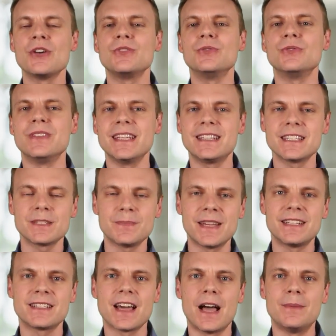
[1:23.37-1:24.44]
You'll need to
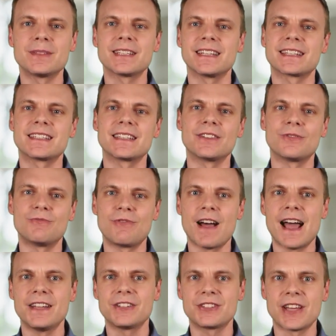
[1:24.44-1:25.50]
spend time selecting the
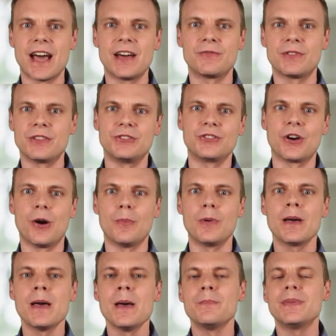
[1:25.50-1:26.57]
right chart for the job,
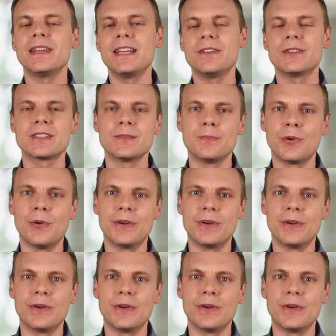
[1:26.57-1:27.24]
but here are some